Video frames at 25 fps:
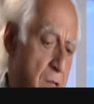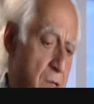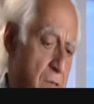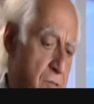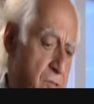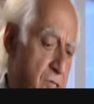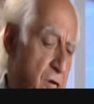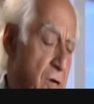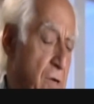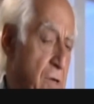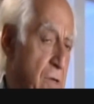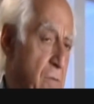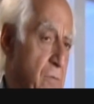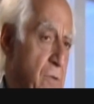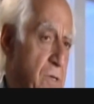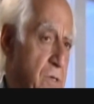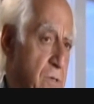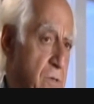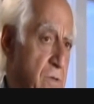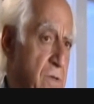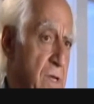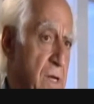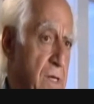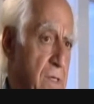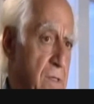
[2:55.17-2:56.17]
Generally, when
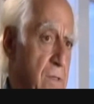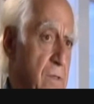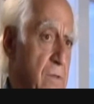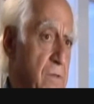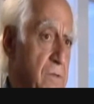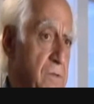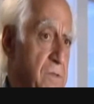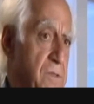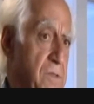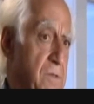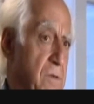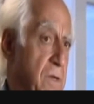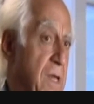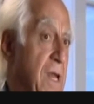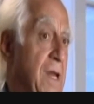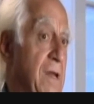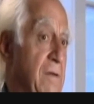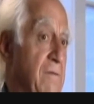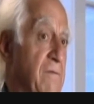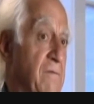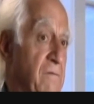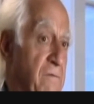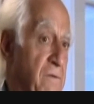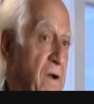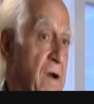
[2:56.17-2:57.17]
you're that close, you can't
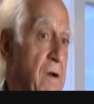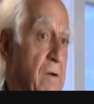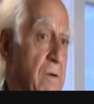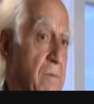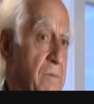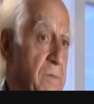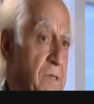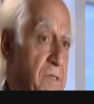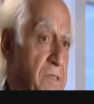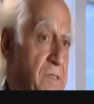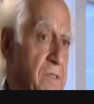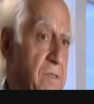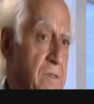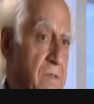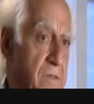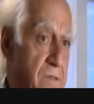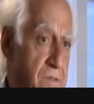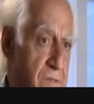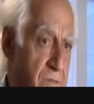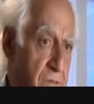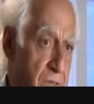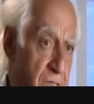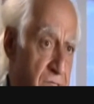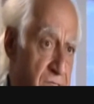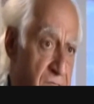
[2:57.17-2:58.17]
even fire a missile because
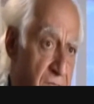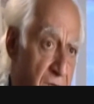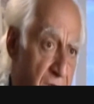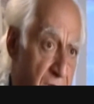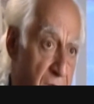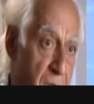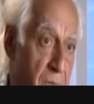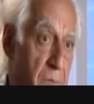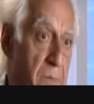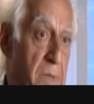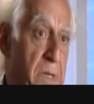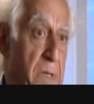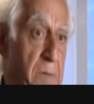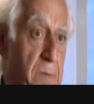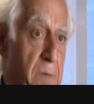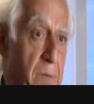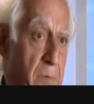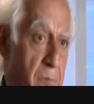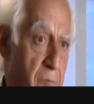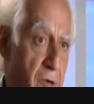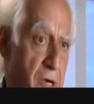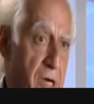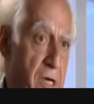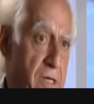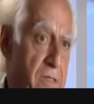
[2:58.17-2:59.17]
you're inside the
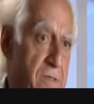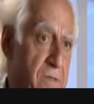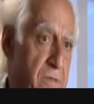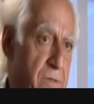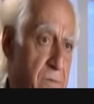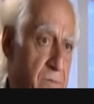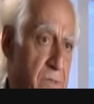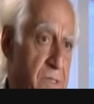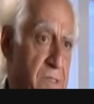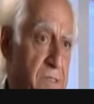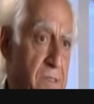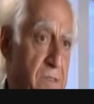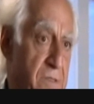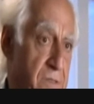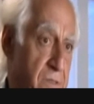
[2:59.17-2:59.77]
minimum range of the missile,